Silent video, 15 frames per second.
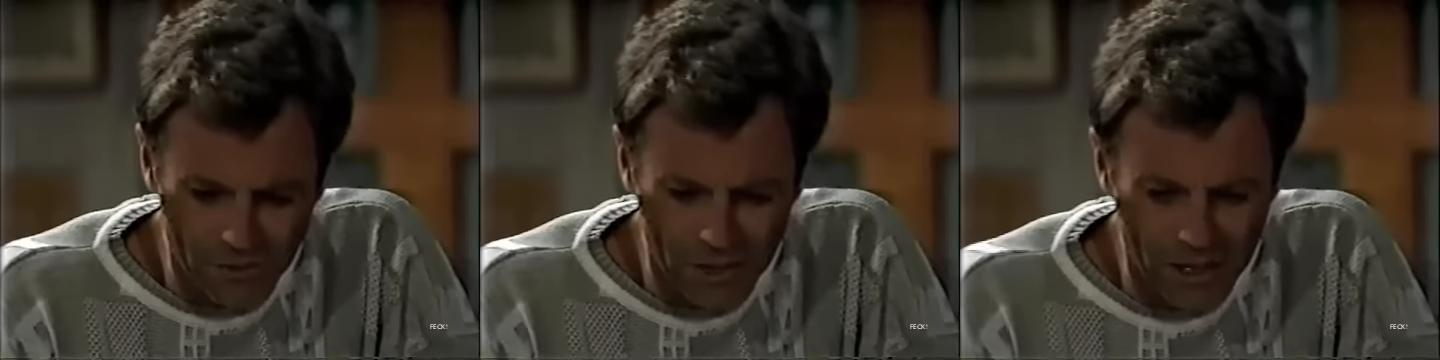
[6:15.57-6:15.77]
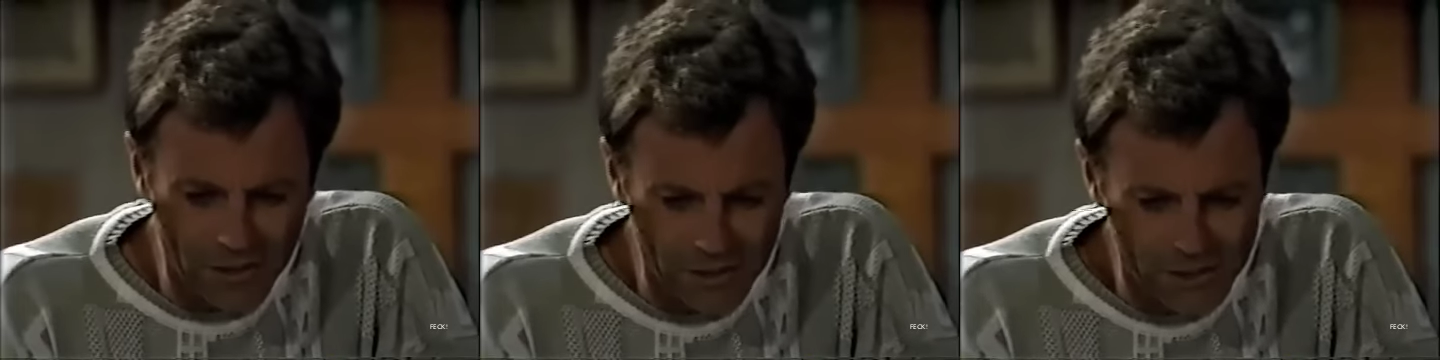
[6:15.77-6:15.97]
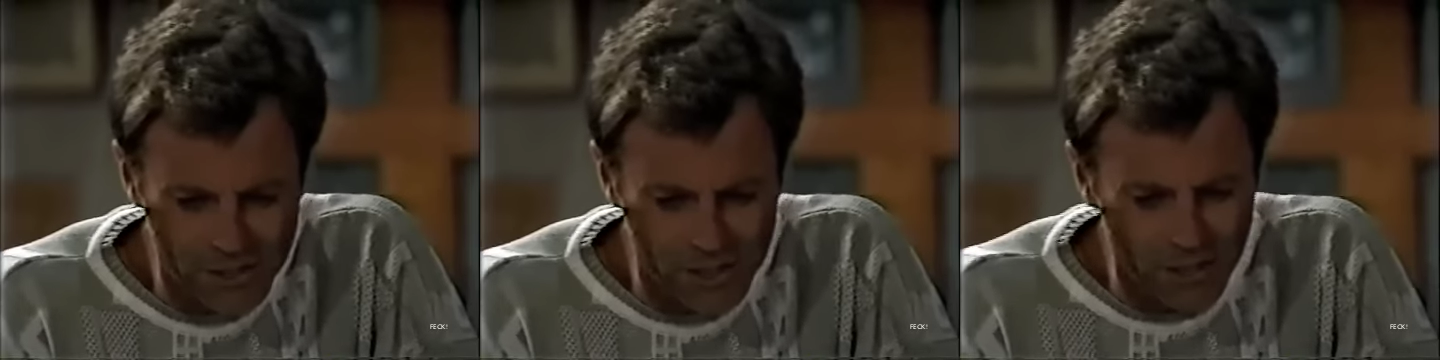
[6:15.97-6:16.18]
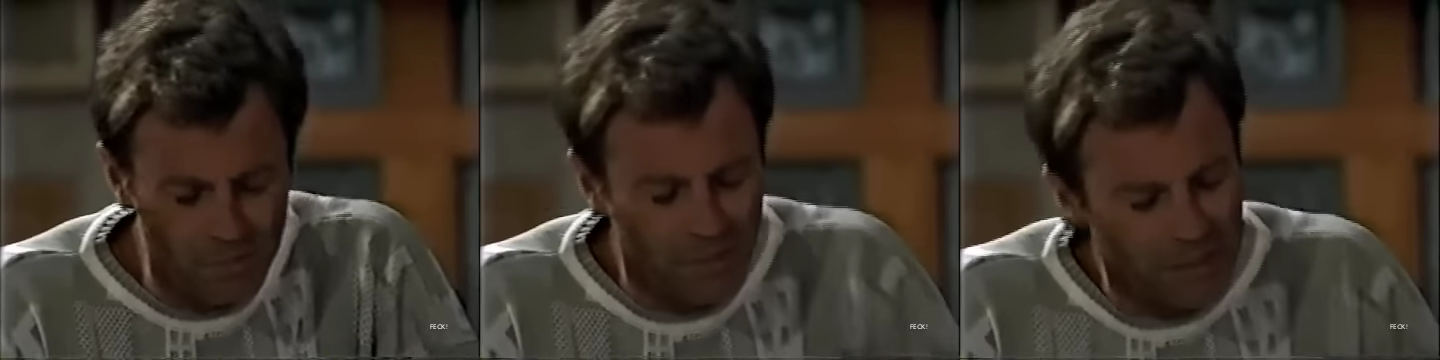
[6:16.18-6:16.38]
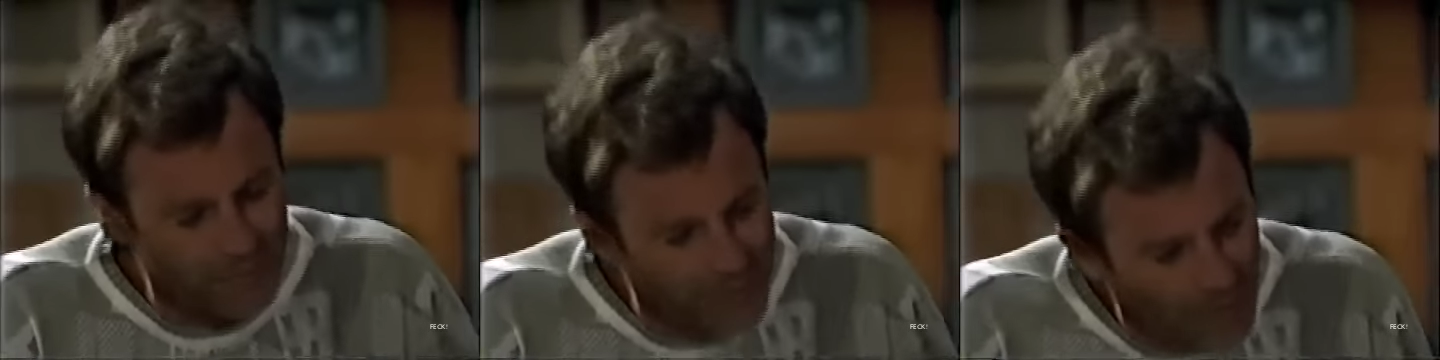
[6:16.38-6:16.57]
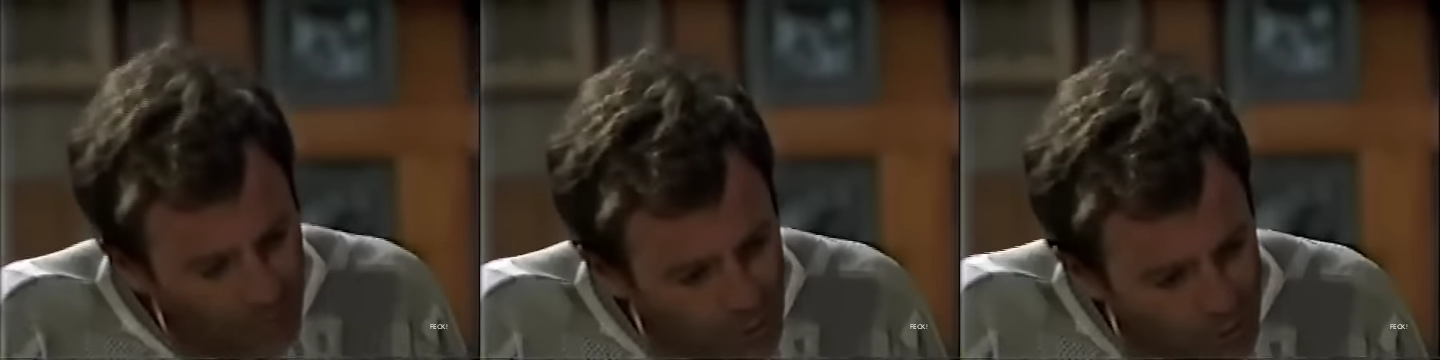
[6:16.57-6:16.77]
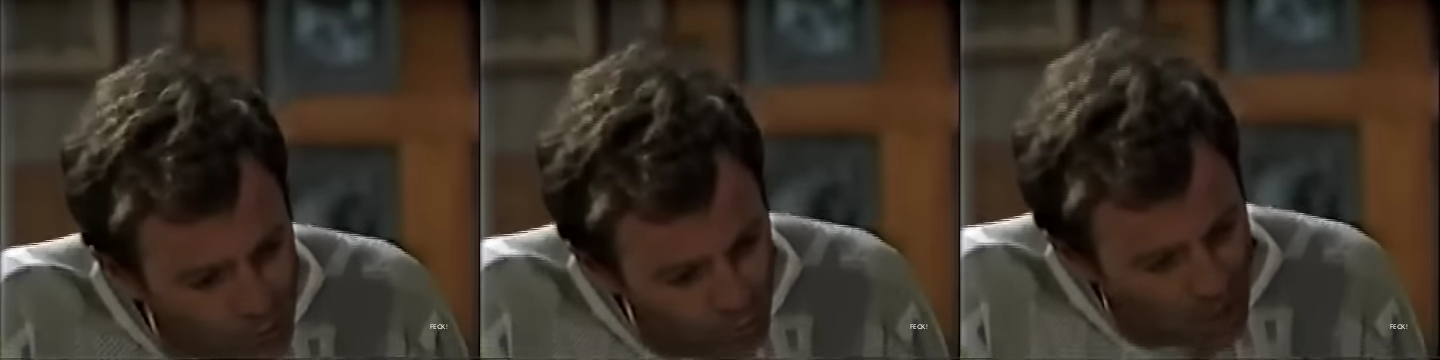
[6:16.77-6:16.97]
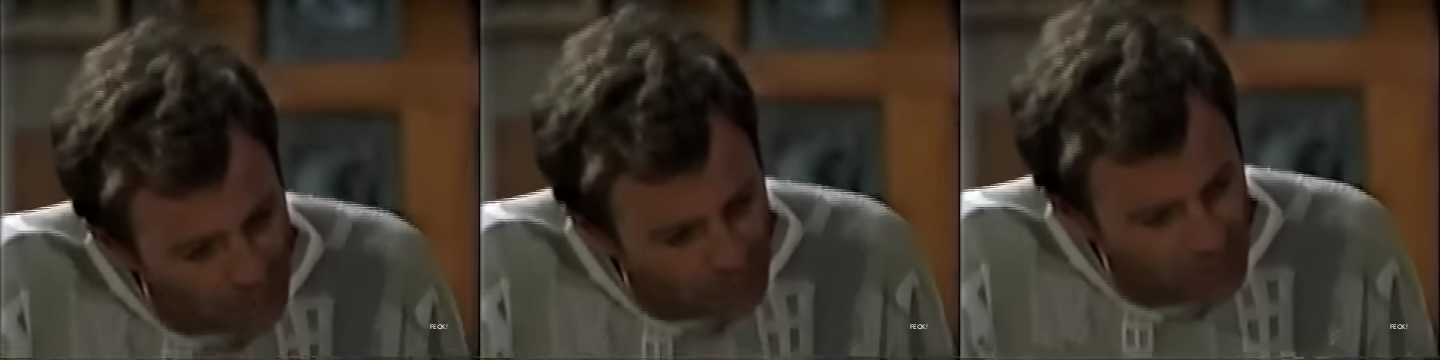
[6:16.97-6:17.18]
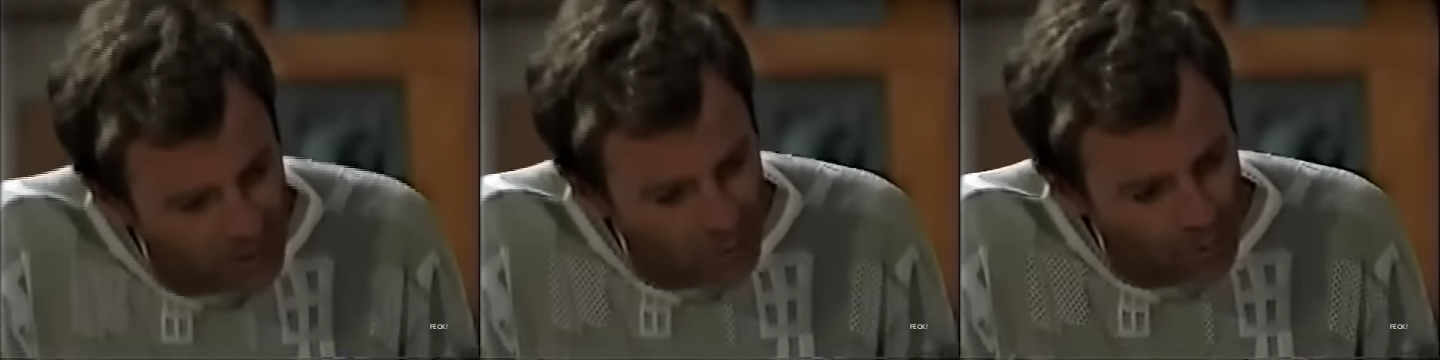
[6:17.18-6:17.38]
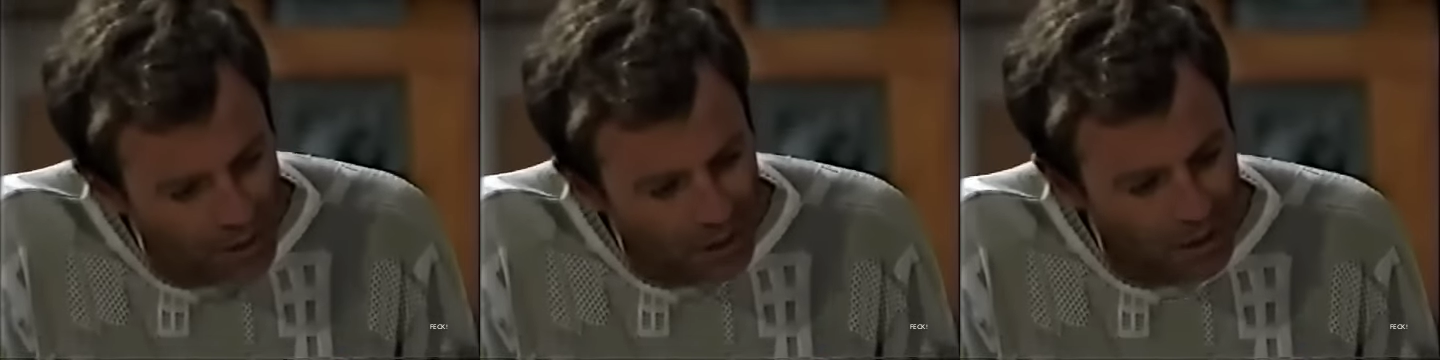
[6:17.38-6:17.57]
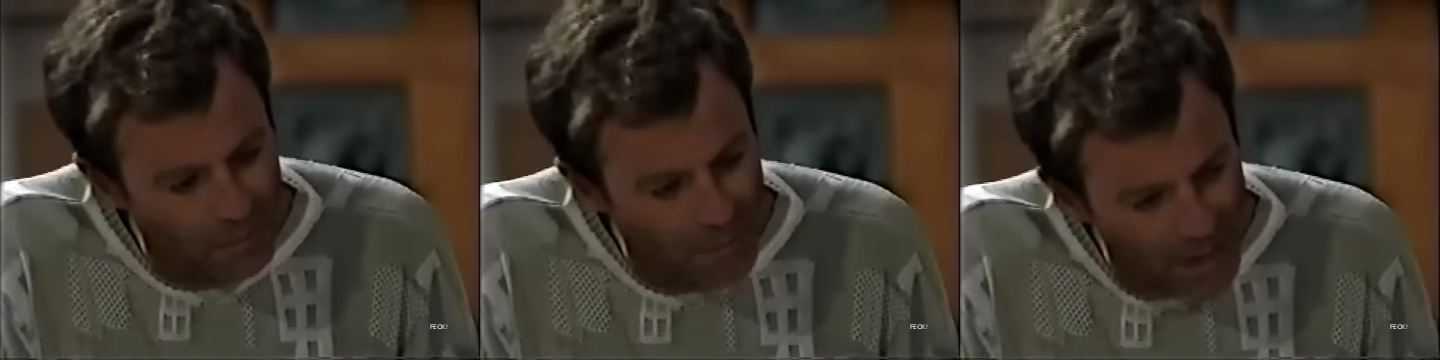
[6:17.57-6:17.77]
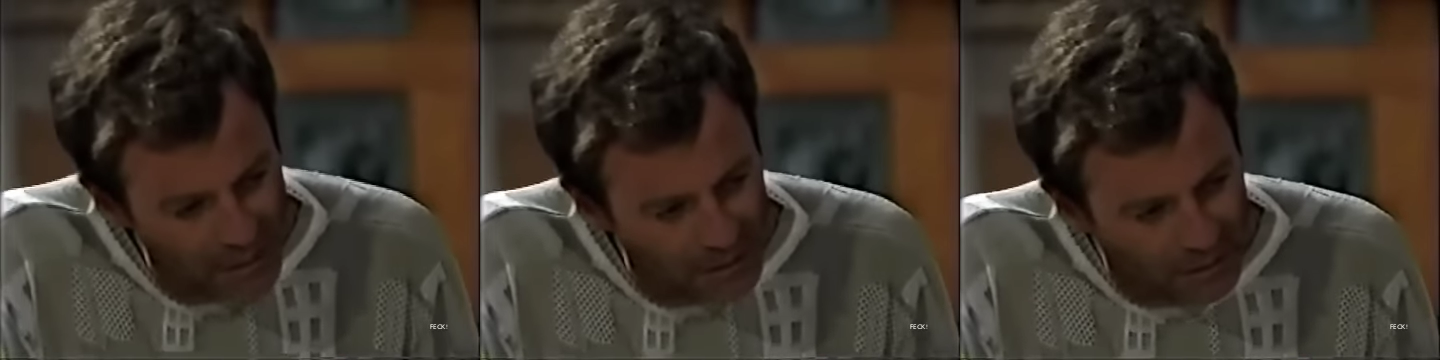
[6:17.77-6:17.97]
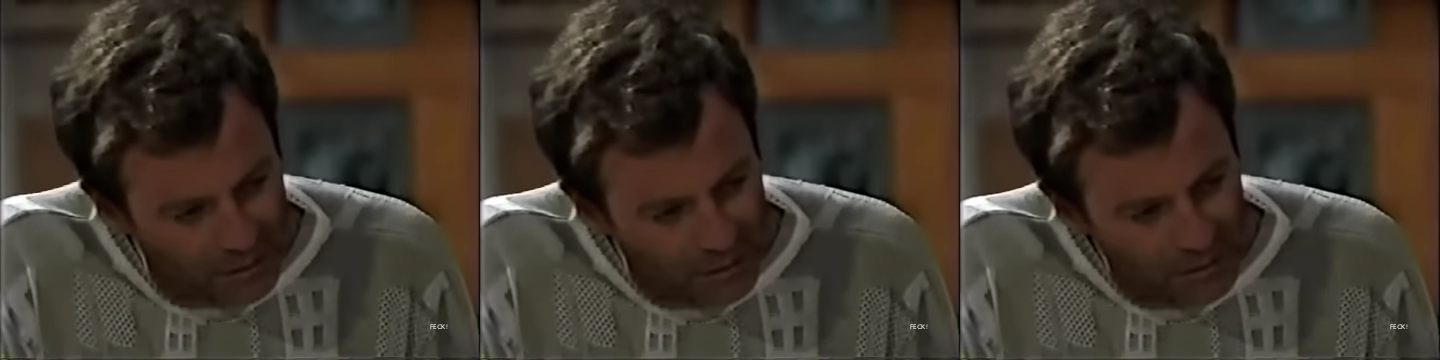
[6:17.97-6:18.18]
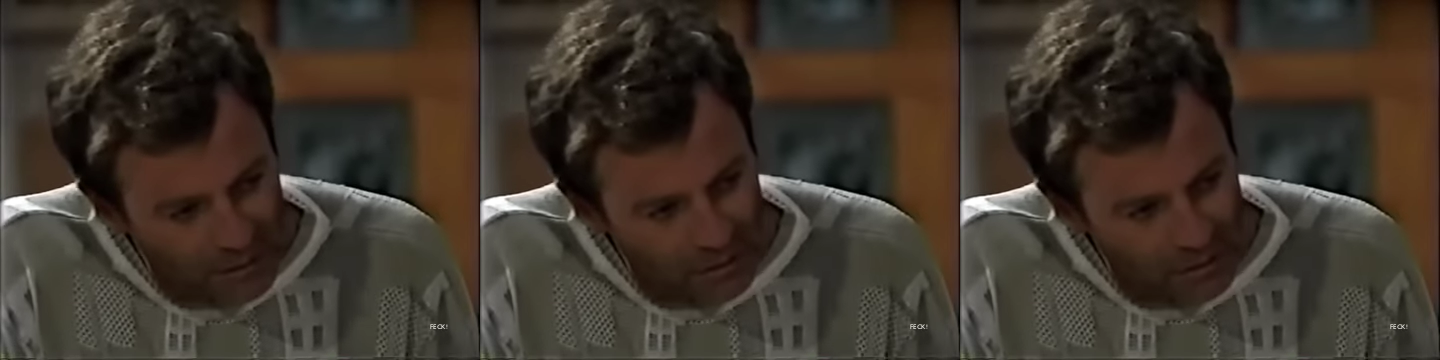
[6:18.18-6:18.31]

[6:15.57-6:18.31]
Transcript: around December. Now, that was roughly when I met her.